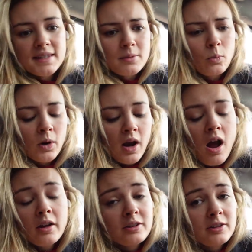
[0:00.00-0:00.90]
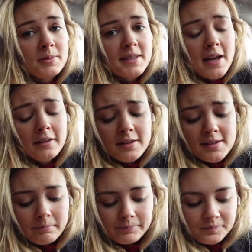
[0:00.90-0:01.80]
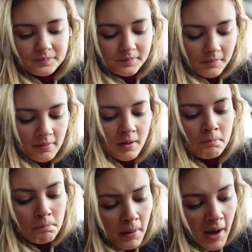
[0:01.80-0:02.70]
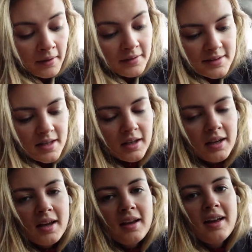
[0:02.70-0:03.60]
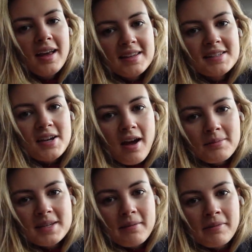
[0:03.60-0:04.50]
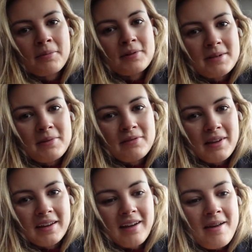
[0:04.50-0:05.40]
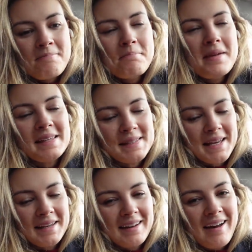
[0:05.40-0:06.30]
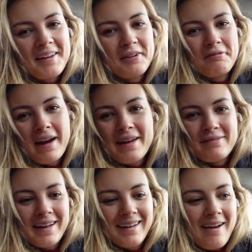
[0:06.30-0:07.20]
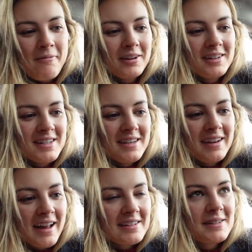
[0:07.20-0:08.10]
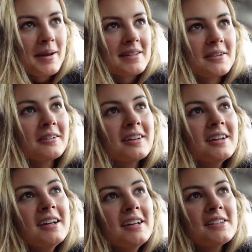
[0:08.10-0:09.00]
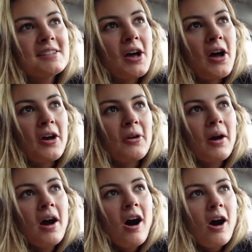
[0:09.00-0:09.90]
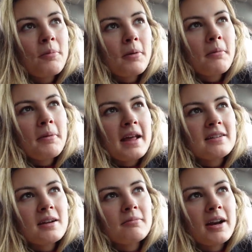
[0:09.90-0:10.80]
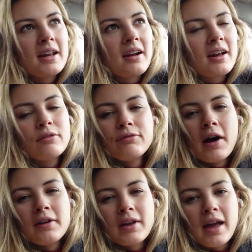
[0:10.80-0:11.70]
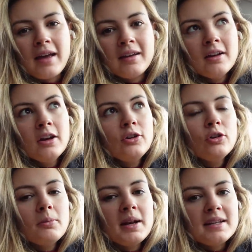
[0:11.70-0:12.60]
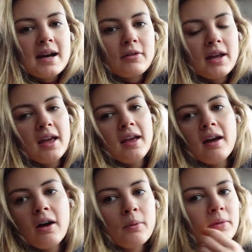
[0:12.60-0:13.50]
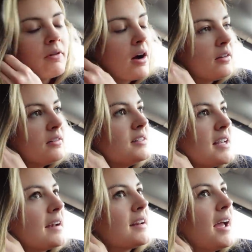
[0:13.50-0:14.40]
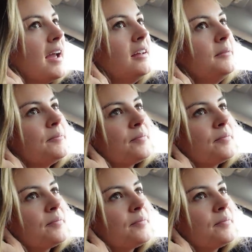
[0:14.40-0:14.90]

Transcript: isn't 100%, but it's time to get my body moving. I miss it, I crave it, I want to get a sweat on, so I'll probably end up running like a 5K. Normally down here I would run 10K,